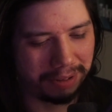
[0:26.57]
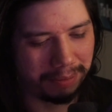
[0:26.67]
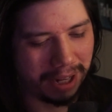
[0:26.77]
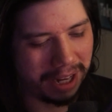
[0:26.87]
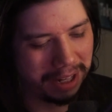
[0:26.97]

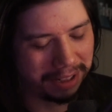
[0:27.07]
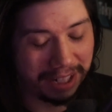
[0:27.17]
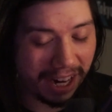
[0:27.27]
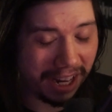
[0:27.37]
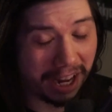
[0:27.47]
kind
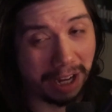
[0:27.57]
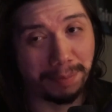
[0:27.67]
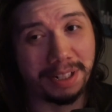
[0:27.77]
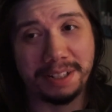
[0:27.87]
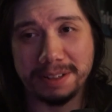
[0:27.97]
of
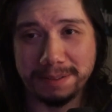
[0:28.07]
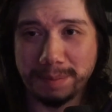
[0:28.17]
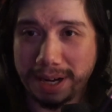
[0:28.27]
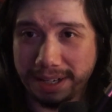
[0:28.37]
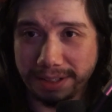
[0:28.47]
hobby of
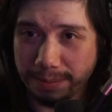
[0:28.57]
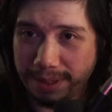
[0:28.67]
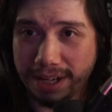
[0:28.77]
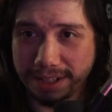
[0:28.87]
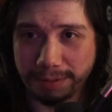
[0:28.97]
mine, to
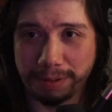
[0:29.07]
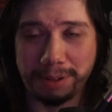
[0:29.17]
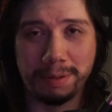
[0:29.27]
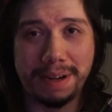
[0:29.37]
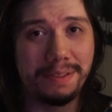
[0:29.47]
be honest with
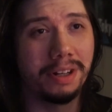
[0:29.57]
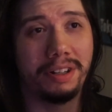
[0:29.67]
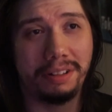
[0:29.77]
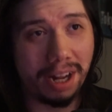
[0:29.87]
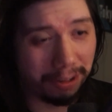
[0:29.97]
you. I've done a
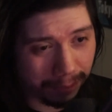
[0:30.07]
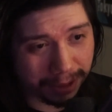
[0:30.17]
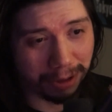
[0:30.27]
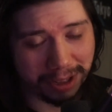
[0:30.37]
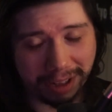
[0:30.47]
lot of
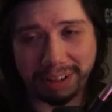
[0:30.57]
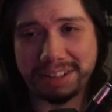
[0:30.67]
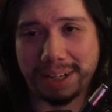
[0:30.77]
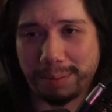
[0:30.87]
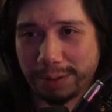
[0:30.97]
research into
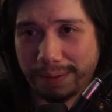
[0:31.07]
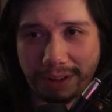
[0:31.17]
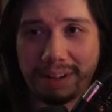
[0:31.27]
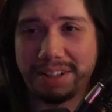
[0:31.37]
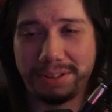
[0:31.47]
lightsabers over
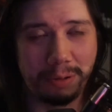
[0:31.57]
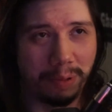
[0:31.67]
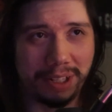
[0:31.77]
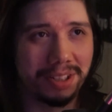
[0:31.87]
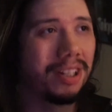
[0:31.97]
the last 2
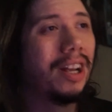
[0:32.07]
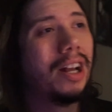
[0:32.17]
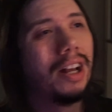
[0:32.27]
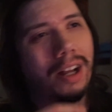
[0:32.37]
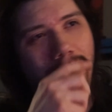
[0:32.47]
weeks.
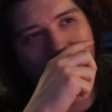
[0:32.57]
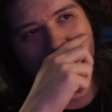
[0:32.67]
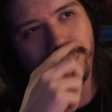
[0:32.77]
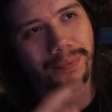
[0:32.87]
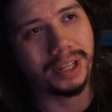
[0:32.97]

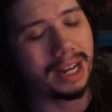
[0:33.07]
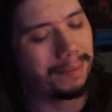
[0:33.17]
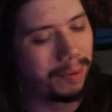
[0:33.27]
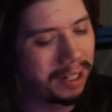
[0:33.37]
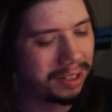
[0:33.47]
I
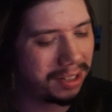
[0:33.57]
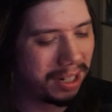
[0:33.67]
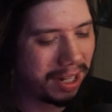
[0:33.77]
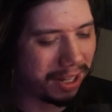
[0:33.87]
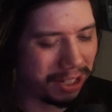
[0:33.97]
placed
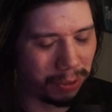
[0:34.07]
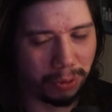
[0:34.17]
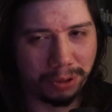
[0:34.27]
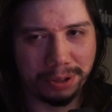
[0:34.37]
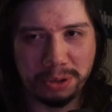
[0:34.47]
this
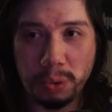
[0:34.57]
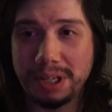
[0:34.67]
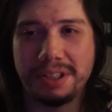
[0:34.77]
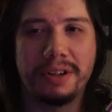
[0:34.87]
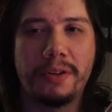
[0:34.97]
order 2
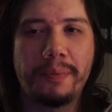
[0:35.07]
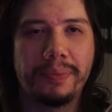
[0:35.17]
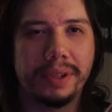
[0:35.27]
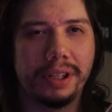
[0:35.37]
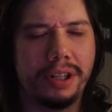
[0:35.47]
weeks ago,
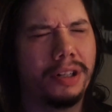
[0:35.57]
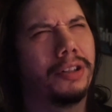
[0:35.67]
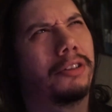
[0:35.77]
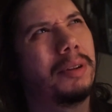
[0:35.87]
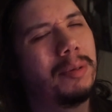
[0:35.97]
or
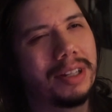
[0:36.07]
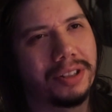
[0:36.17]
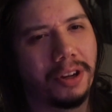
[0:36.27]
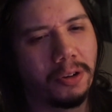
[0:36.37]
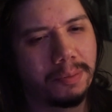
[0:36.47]
3 weeks
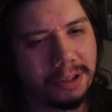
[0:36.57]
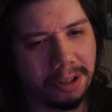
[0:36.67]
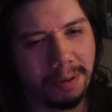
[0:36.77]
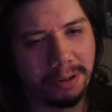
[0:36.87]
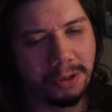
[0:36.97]
ago. Took
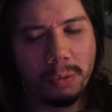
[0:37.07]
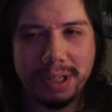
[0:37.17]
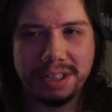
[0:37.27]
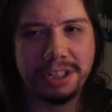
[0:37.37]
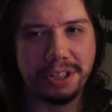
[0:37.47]
about 2
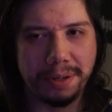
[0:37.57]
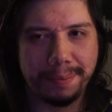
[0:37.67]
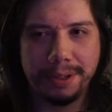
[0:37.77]
weeks to ship,